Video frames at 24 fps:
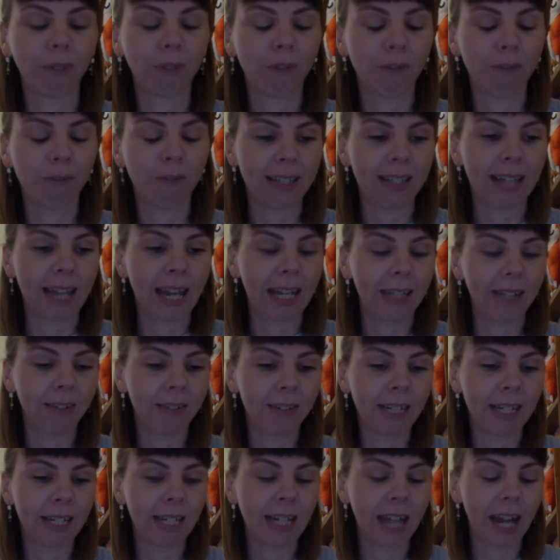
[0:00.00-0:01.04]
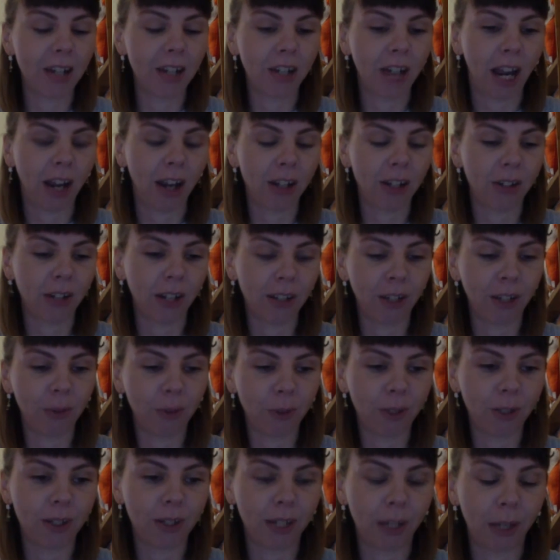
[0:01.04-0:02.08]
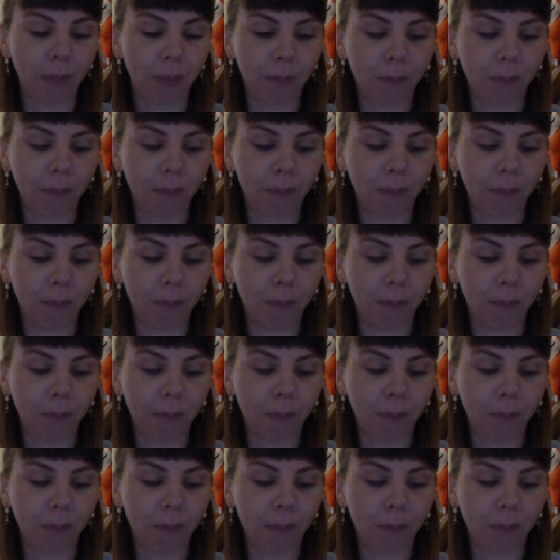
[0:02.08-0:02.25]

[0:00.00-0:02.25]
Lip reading: fascinating teenage character, I think would,